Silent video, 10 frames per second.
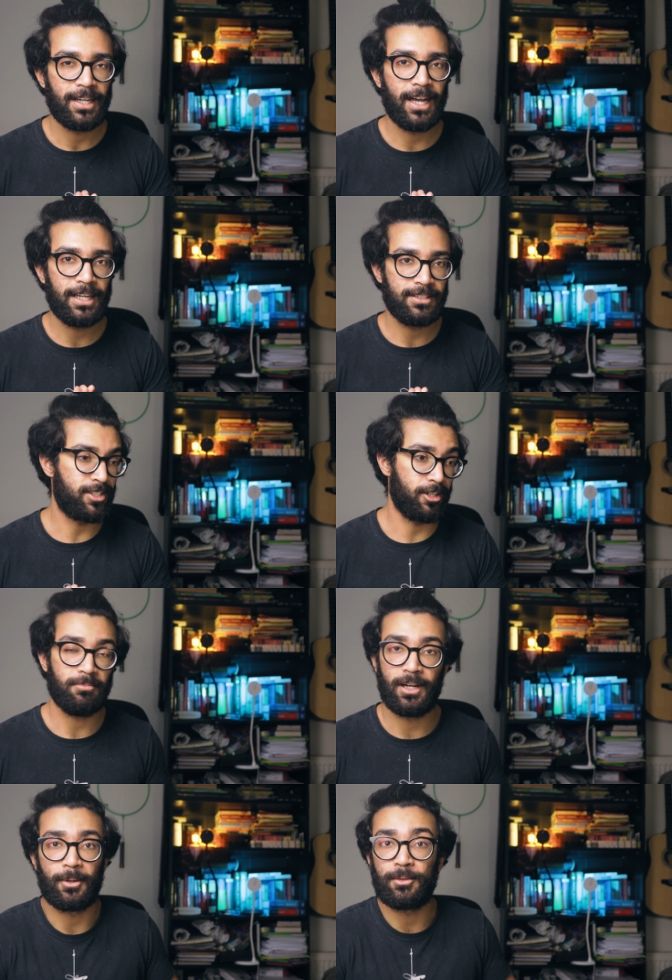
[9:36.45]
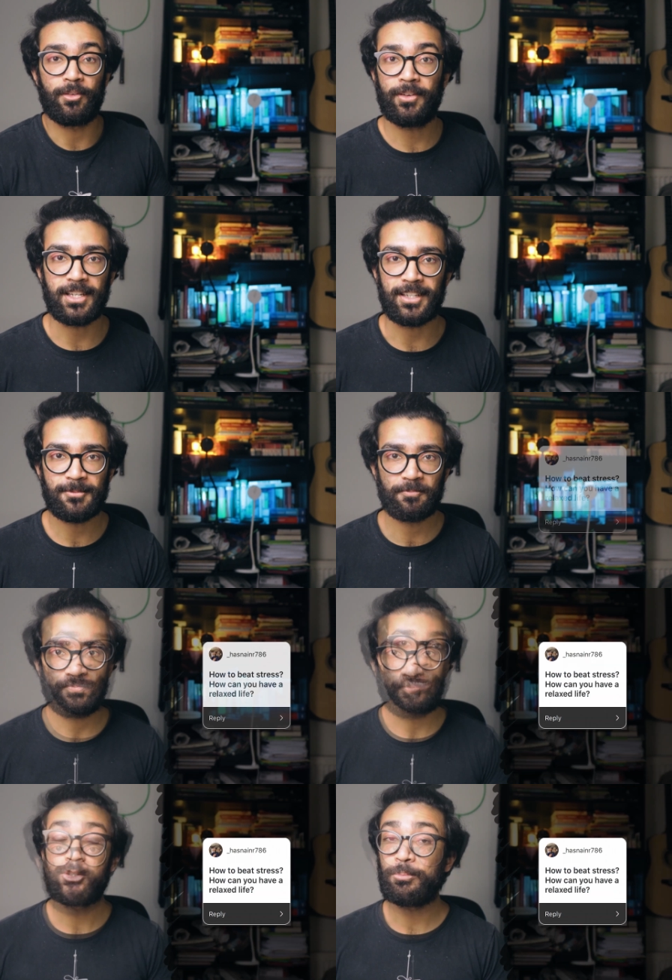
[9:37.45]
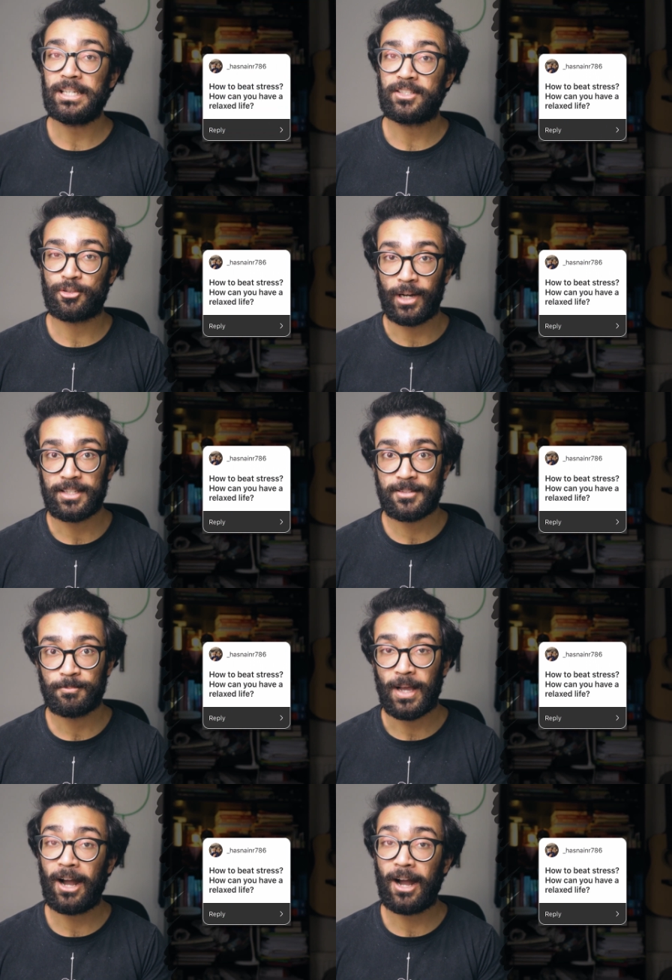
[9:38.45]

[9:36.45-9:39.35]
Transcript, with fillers: and so I went with physics. How to beat stress?